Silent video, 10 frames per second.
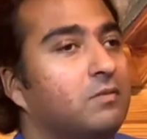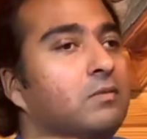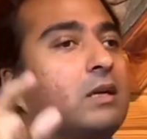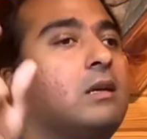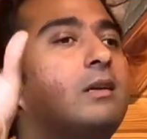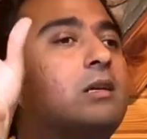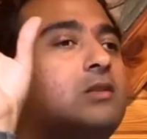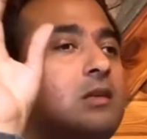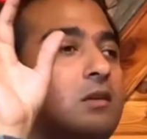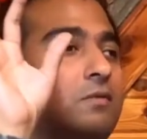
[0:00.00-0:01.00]
and
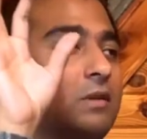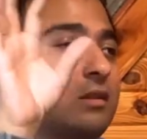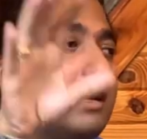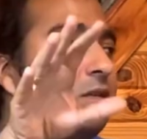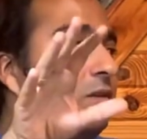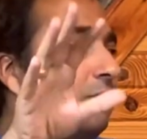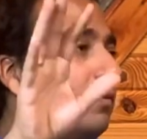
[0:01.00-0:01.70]
recognizing and realizing